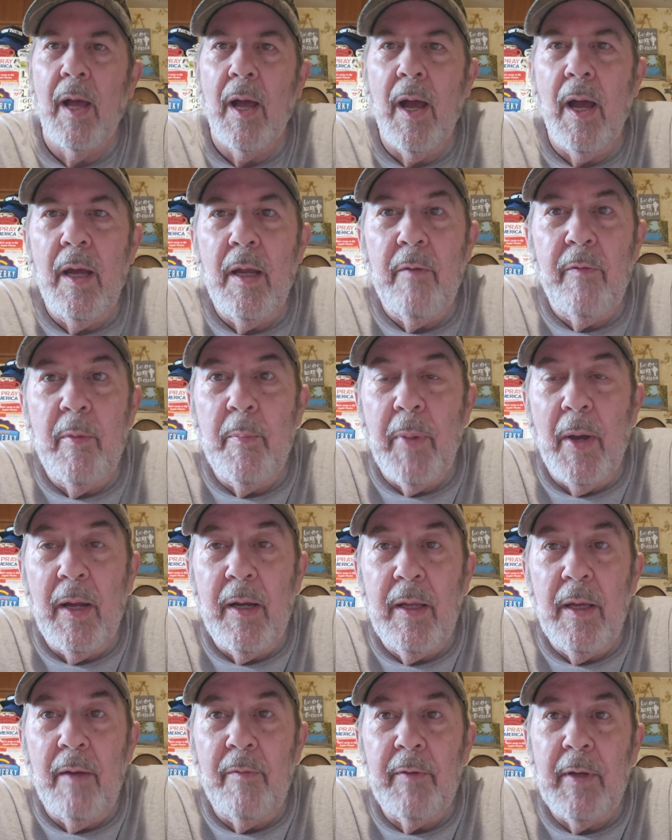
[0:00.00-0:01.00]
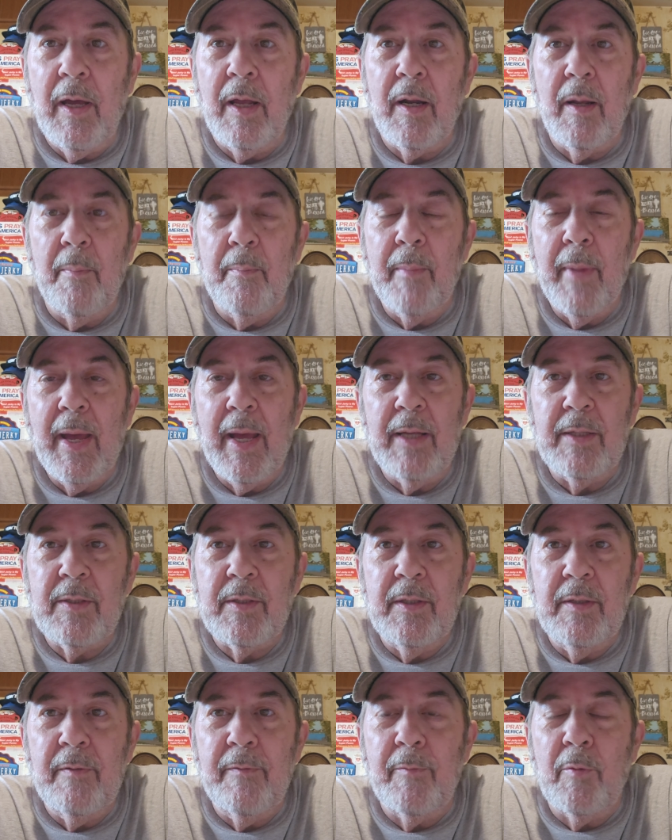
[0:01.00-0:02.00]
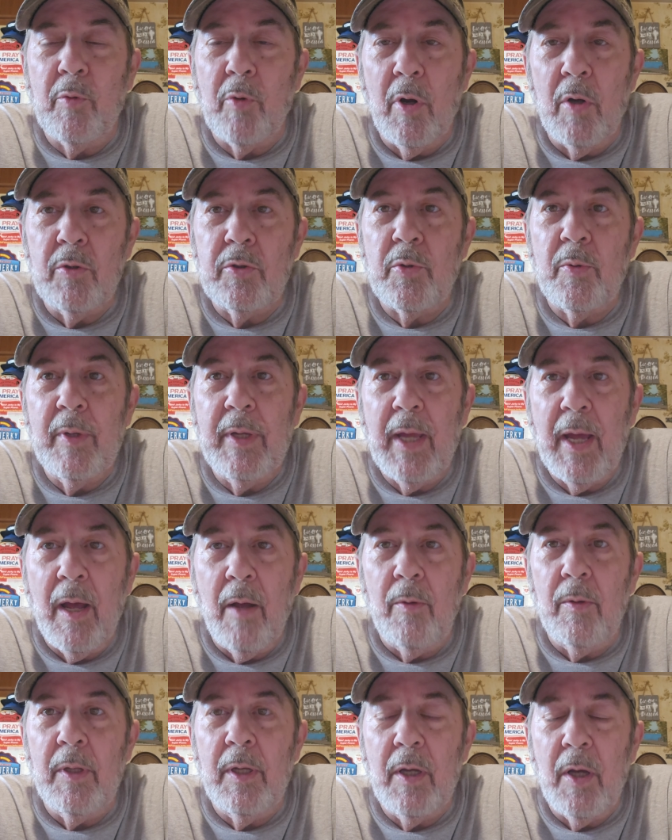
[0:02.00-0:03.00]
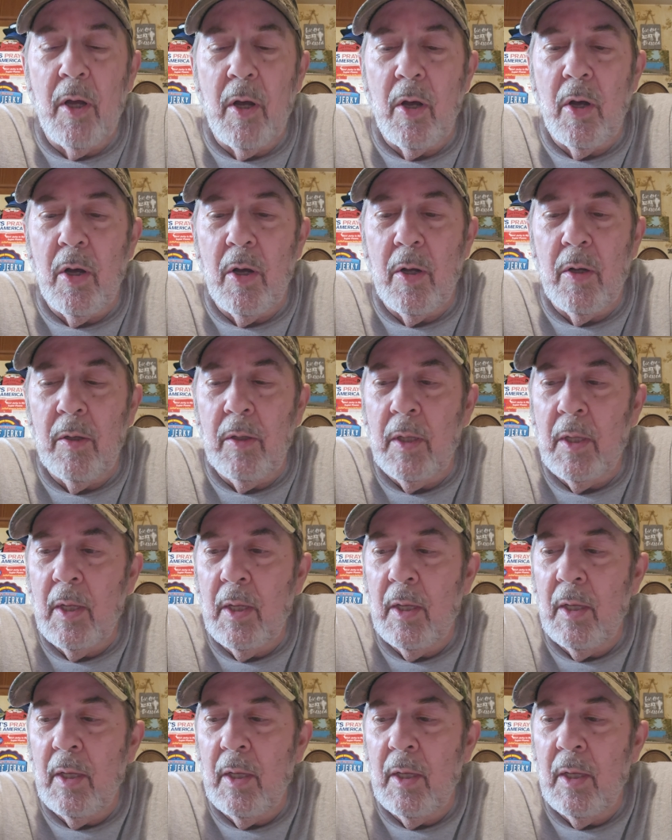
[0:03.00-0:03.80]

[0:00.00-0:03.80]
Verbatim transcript: Hi everybody, I've got a massive grocery outlet haul.